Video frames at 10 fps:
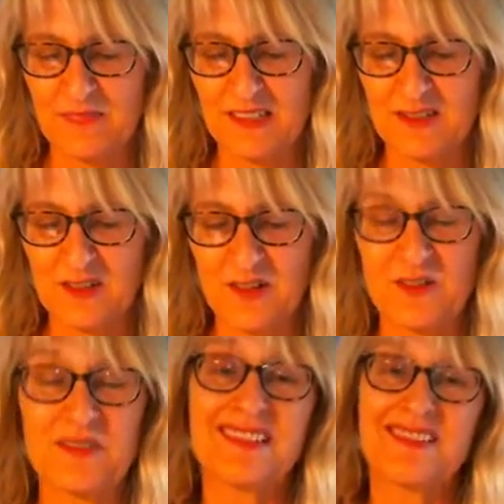
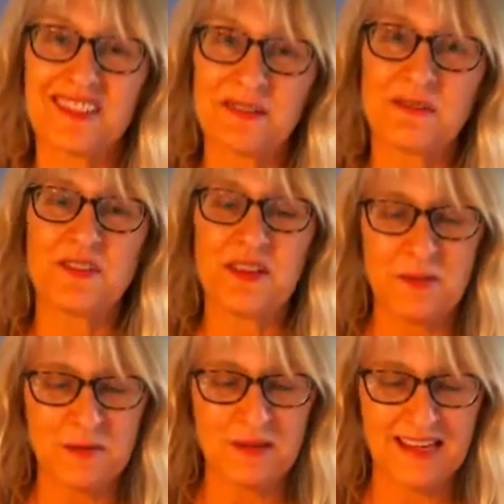So for some of you, that
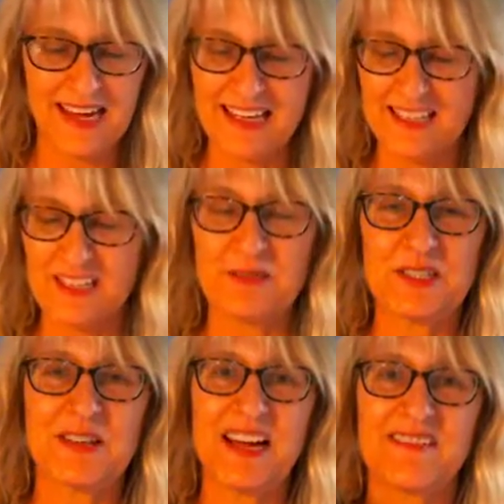may be the case. You know, we
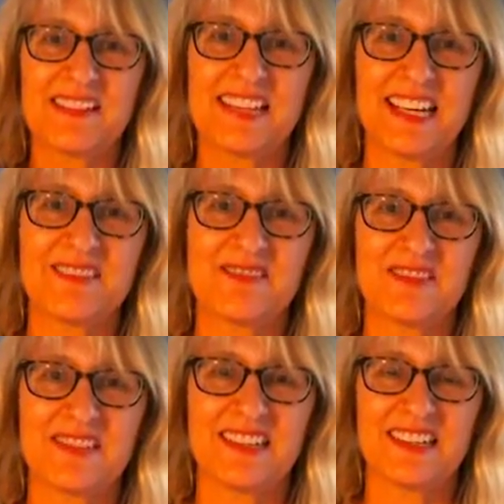do have this king of,
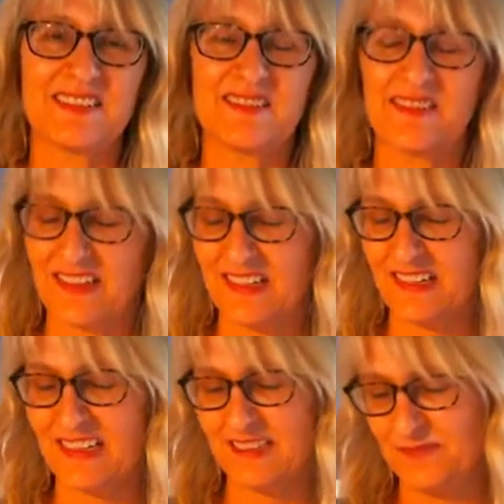of uh,